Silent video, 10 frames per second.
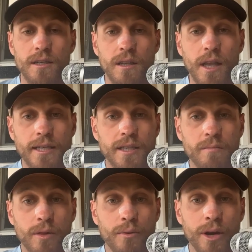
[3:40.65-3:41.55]
Lesson
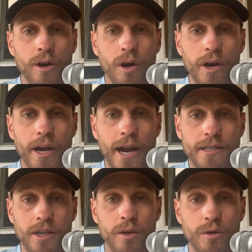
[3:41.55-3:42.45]
number 3, heart rate
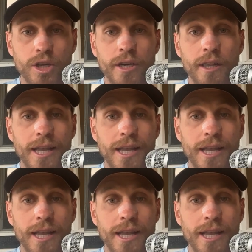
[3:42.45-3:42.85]
execution.